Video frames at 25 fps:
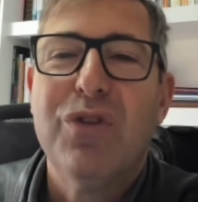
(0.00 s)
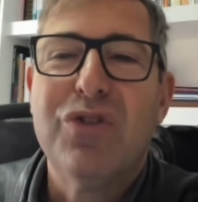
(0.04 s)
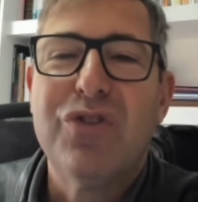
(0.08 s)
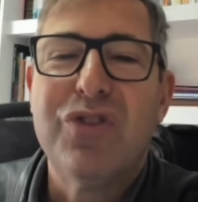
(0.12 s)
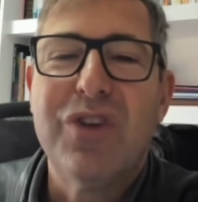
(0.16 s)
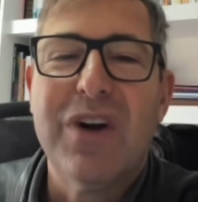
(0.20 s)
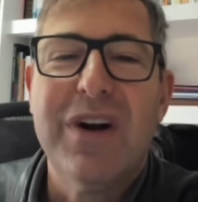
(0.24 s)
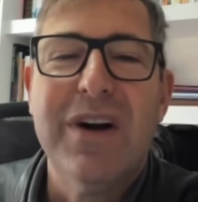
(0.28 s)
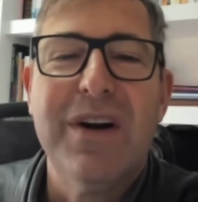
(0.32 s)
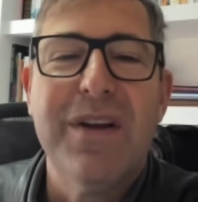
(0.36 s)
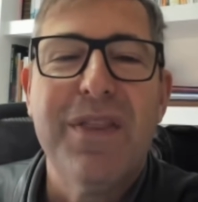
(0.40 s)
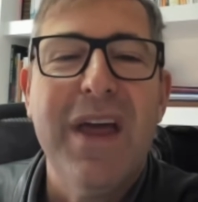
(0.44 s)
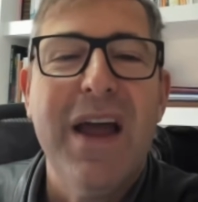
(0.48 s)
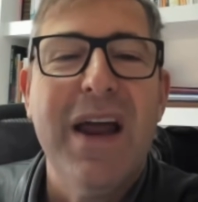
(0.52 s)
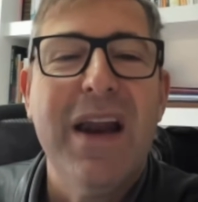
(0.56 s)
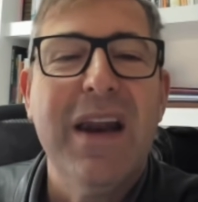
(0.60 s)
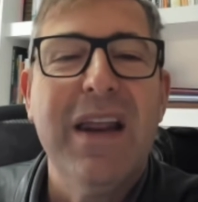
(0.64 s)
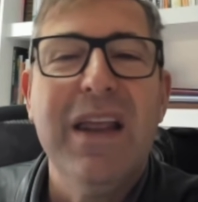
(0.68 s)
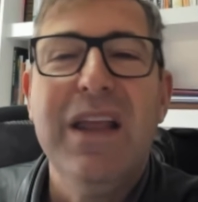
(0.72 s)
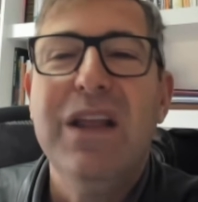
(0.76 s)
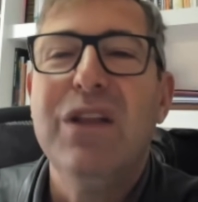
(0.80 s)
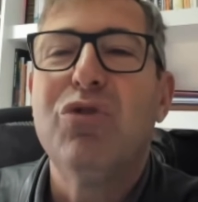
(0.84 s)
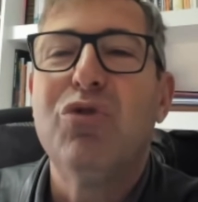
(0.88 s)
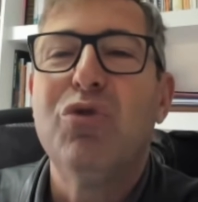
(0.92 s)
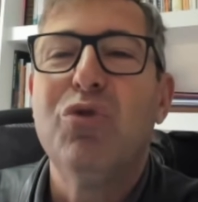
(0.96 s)
turn that
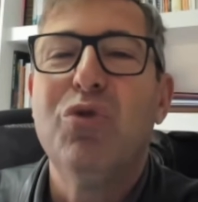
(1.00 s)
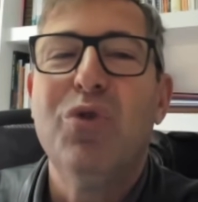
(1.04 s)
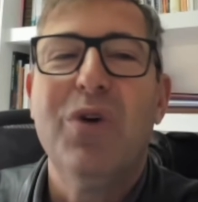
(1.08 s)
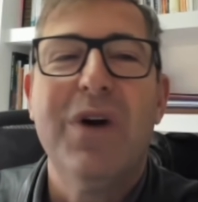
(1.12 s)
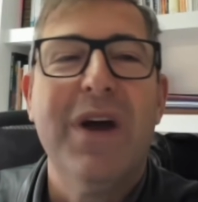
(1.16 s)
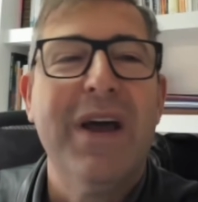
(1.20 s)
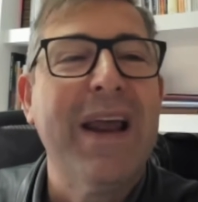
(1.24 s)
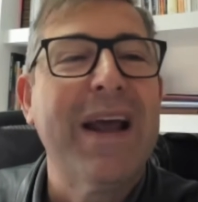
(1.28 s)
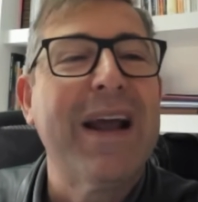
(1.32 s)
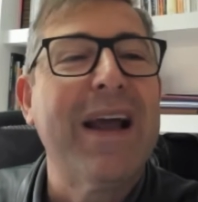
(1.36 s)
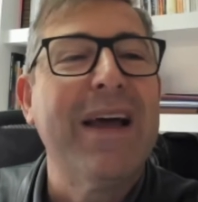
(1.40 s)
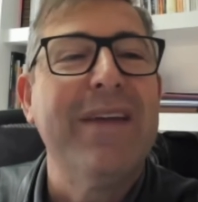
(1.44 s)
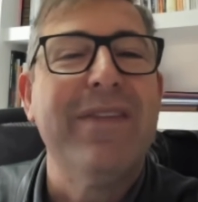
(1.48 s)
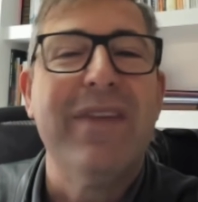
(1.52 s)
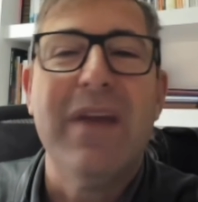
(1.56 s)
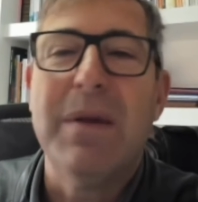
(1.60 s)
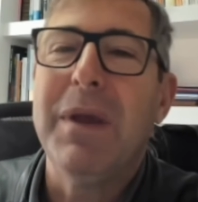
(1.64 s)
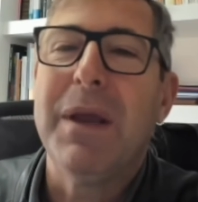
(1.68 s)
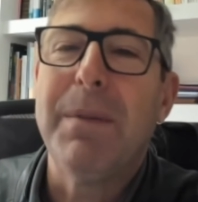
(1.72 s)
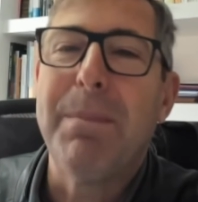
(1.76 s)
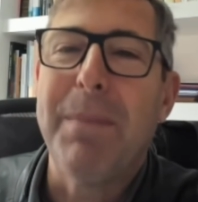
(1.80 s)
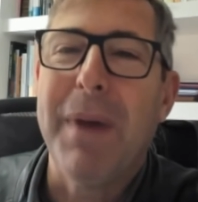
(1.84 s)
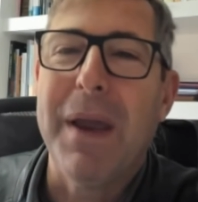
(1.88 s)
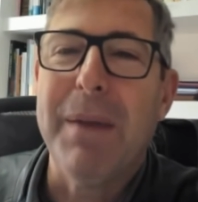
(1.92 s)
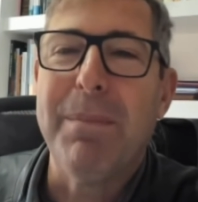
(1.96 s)
into an
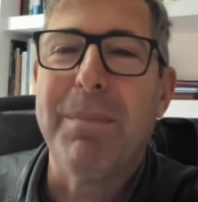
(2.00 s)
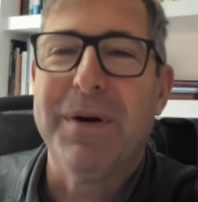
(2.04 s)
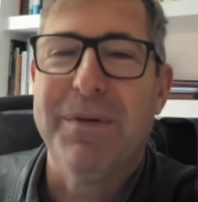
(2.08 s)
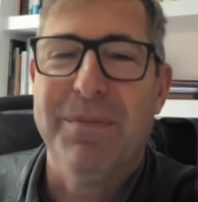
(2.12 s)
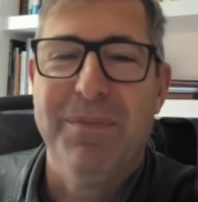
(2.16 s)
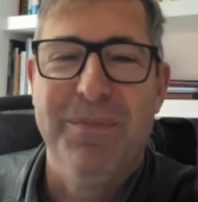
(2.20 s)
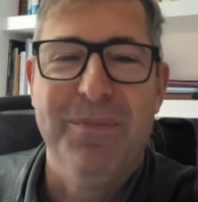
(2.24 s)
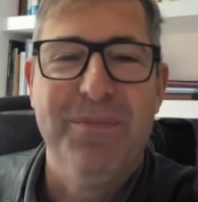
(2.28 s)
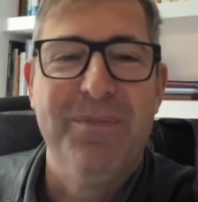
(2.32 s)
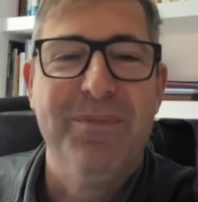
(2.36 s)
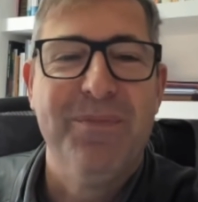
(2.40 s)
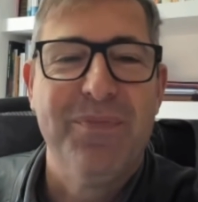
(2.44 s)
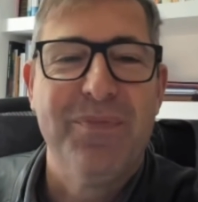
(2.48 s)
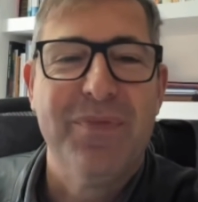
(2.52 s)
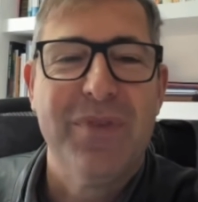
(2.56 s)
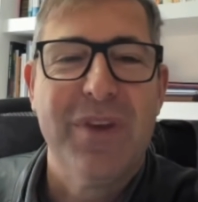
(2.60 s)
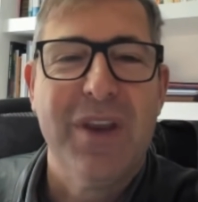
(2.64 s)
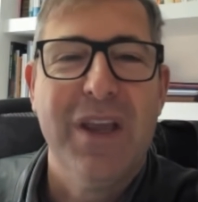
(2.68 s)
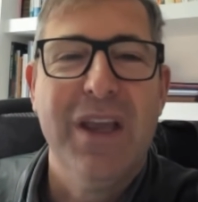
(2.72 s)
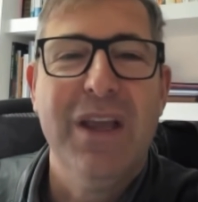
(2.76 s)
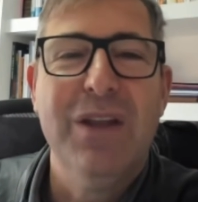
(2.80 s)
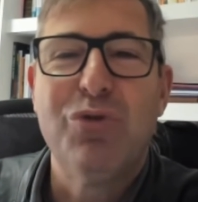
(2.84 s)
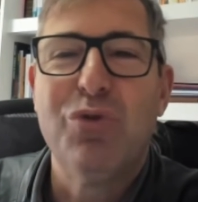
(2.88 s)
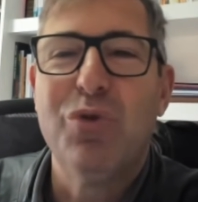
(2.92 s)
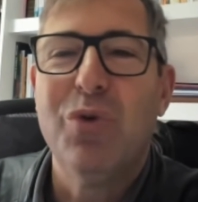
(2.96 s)
academic paper.
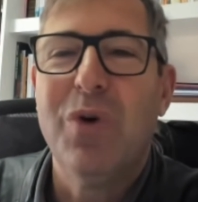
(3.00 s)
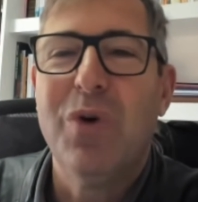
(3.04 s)
And